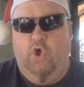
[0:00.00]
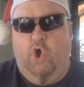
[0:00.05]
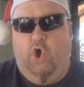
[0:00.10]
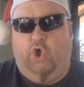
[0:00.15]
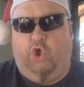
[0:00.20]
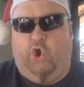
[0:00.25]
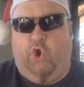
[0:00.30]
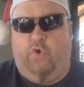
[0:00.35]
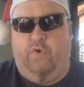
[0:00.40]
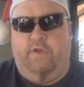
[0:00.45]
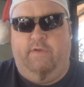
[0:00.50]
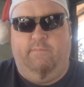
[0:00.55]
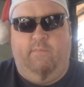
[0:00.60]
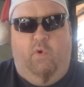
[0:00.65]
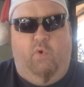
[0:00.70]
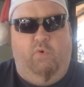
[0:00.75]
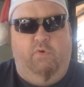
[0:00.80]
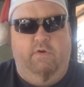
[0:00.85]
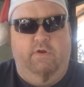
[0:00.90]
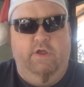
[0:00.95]
occurring
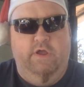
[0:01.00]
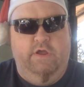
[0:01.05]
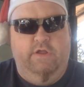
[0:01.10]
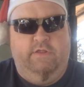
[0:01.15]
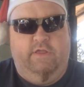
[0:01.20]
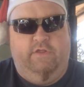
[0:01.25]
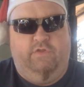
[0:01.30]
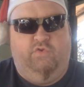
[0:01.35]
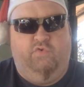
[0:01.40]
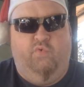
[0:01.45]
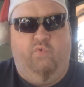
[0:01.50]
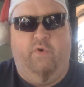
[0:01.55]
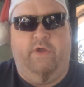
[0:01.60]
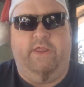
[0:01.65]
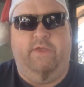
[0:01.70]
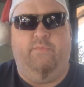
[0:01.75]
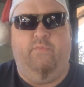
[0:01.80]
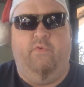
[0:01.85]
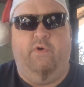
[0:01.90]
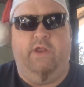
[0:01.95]
more than
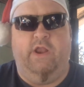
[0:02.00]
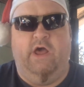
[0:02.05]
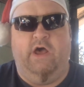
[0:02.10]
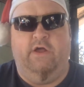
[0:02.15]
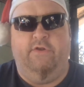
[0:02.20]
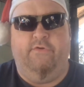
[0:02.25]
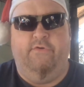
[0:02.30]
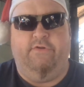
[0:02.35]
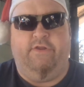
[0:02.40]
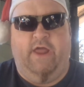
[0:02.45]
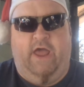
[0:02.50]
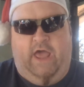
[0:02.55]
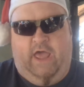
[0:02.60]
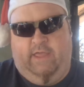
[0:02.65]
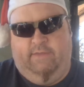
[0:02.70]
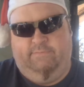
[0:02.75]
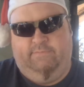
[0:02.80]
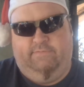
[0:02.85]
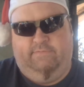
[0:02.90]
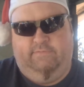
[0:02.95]
2,100
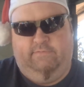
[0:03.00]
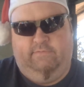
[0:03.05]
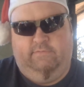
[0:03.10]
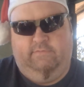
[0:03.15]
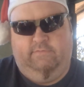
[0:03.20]
times.